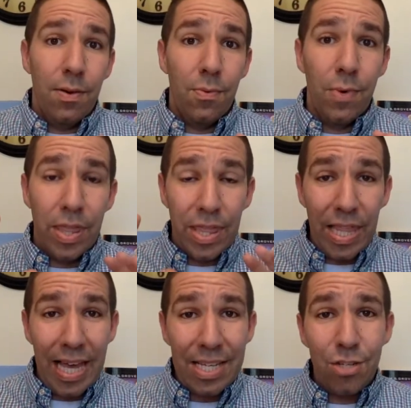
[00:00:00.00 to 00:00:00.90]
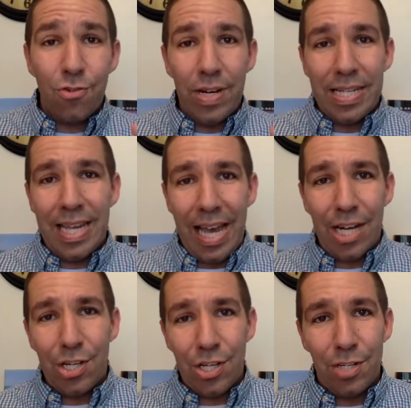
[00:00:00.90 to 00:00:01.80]
With less
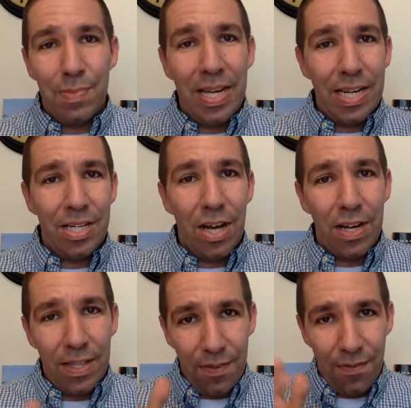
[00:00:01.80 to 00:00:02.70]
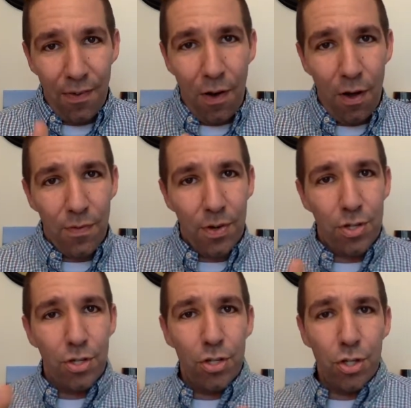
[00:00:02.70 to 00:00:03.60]
transactions being done in the fall
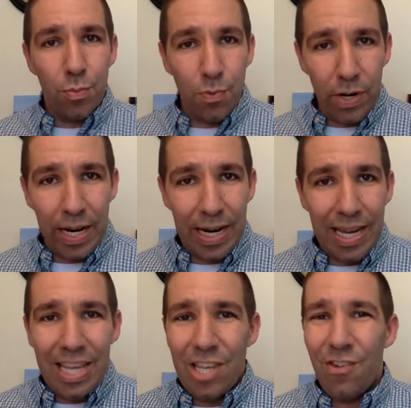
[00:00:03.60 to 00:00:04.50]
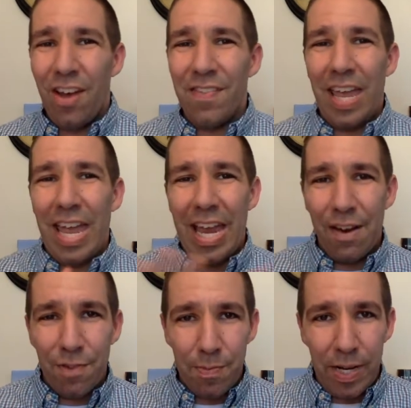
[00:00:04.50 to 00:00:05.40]
versus the spring, you have
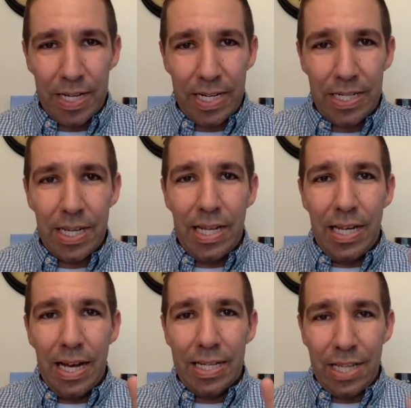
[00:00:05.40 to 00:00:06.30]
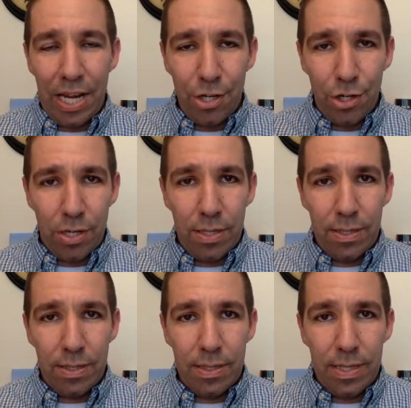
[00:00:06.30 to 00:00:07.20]
everybody's attention
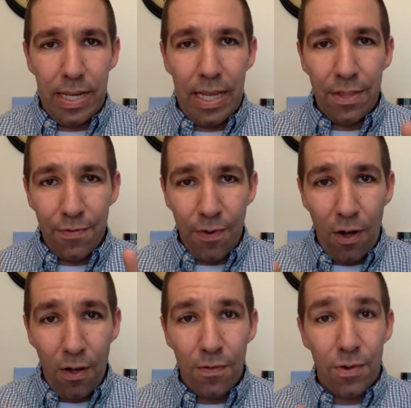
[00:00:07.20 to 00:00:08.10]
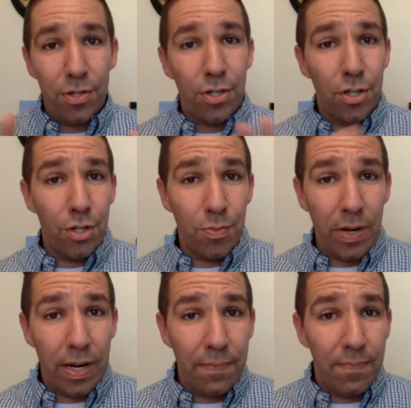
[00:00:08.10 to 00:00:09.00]
in the fall versus the
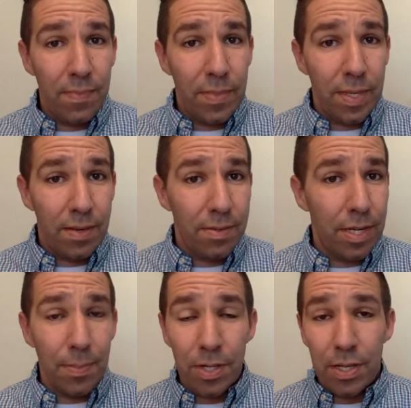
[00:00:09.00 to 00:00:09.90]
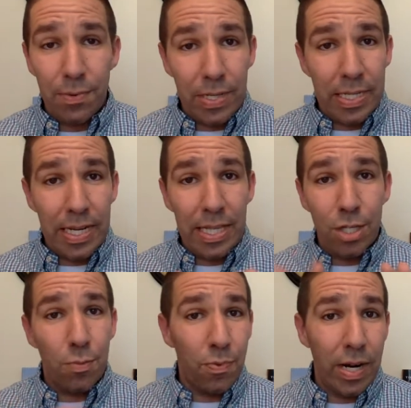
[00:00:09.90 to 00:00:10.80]
spring. You know, typically we see in the
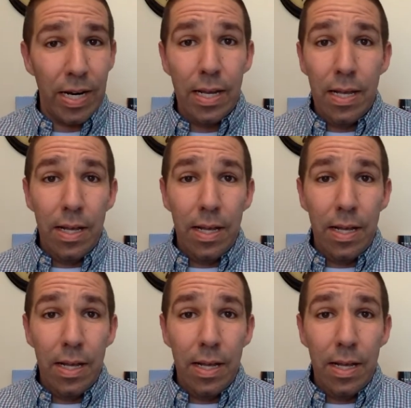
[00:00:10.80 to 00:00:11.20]
spring,